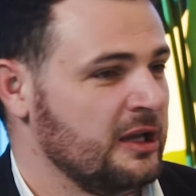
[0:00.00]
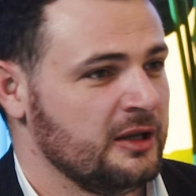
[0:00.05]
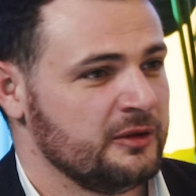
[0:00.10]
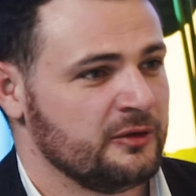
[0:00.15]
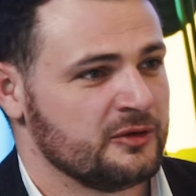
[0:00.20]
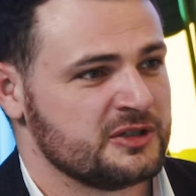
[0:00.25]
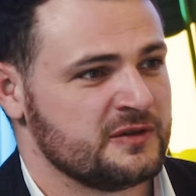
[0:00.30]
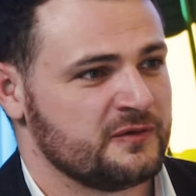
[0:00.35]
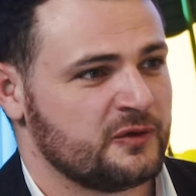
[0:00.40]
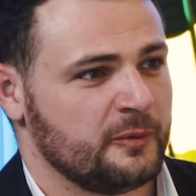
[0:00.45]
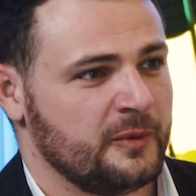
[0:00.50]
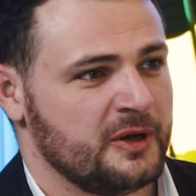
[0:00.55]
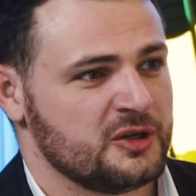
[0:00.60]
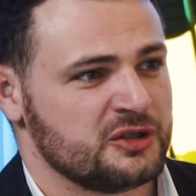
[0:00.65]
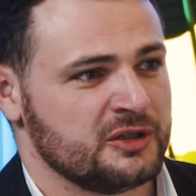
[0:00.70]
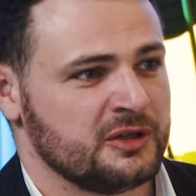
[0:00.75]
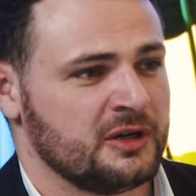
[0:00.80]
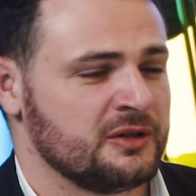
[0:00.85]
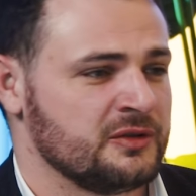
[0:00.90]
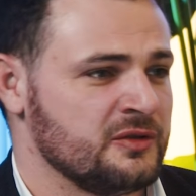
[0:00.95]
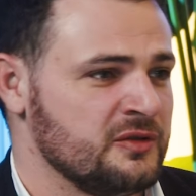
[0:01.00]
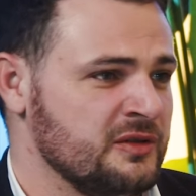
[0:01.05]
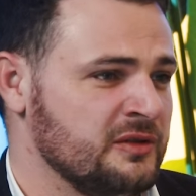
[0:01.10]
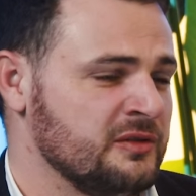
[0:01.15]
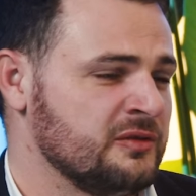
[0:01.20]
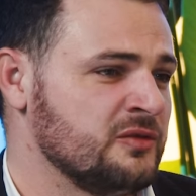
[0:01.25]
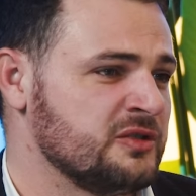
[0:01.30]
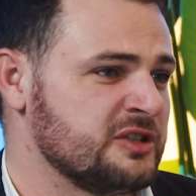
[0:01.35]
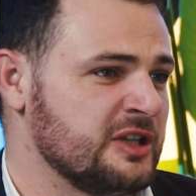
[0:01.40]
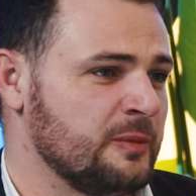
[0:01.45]
Those information are
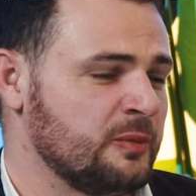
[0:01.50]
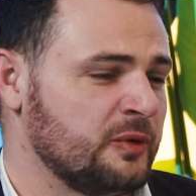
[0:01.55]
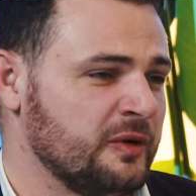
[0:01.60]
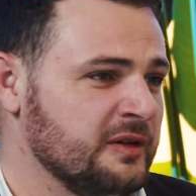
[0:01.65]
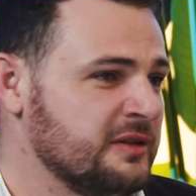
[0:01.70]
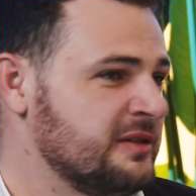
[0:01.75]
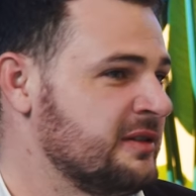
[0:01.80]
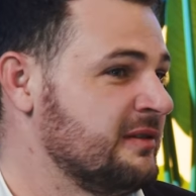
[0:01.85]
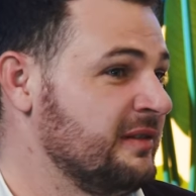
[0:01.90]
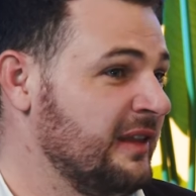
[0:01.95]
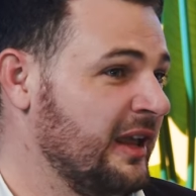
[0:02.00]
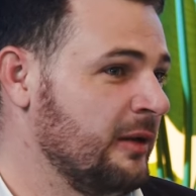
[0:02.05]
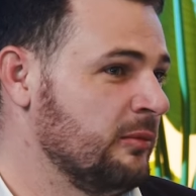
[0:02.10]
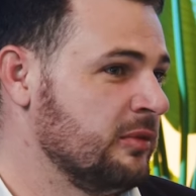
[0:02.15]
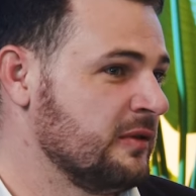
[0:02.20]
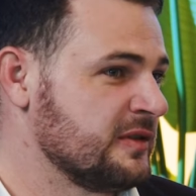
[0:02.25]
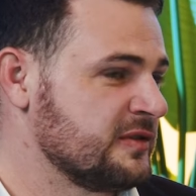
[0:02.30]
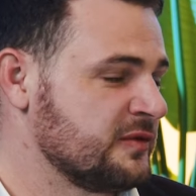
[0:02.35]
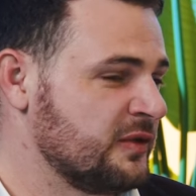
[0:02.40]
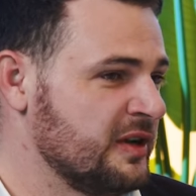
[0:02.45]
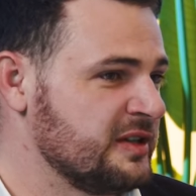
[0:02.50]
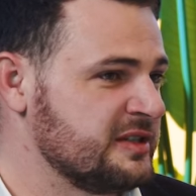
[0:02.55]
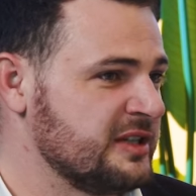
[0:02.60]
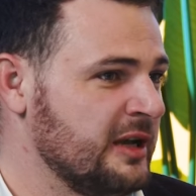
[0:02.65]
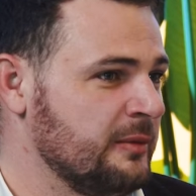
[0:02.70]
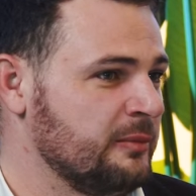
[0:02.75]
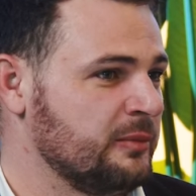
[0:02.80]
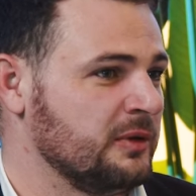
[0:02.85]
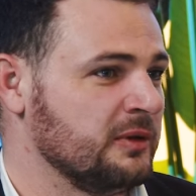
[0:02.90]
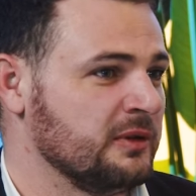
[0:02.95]
into separate tables, for
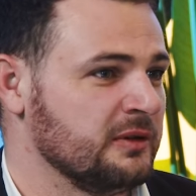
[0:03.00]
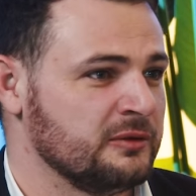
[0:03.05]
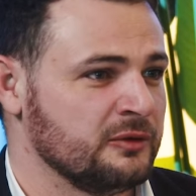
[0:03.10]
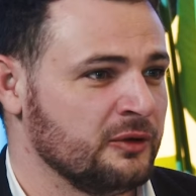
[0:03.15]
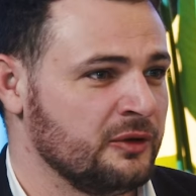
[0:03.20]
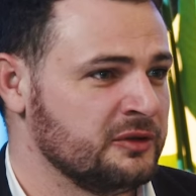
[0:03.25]
example.